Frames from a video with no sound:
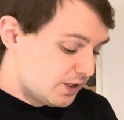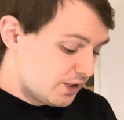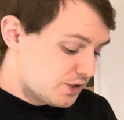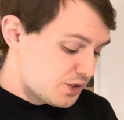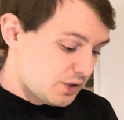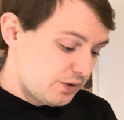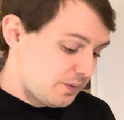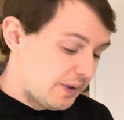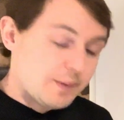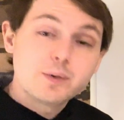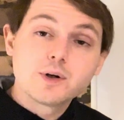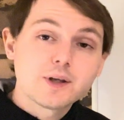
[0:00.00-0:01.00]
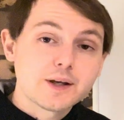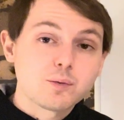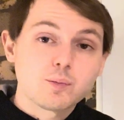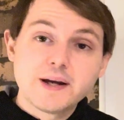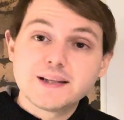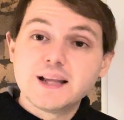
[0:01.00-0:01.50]
So you might put like a
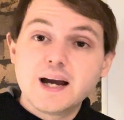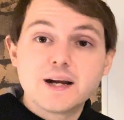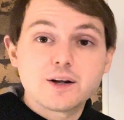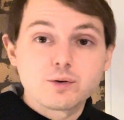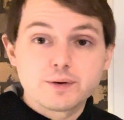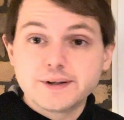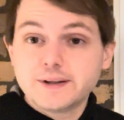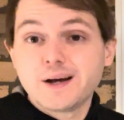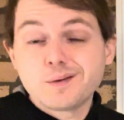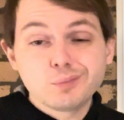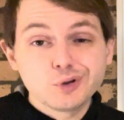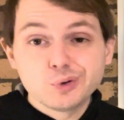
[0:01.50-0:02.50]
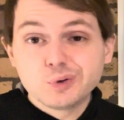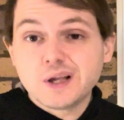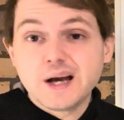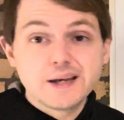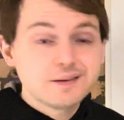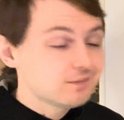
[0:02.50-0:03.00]
red light, a green light, blue
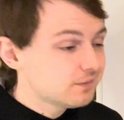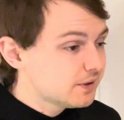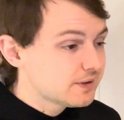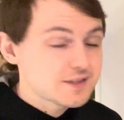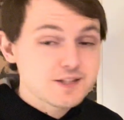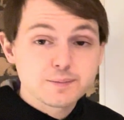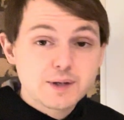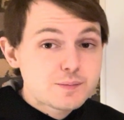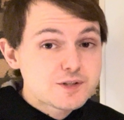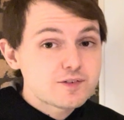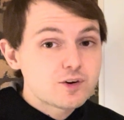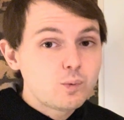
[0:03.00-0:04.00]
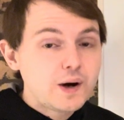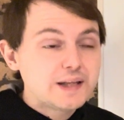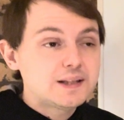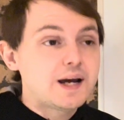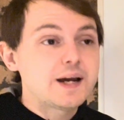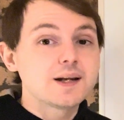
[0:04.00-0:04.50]
light, and then sometimes even a white
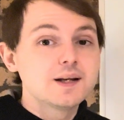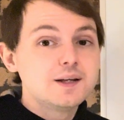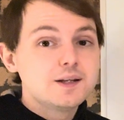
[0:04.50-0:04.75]
light.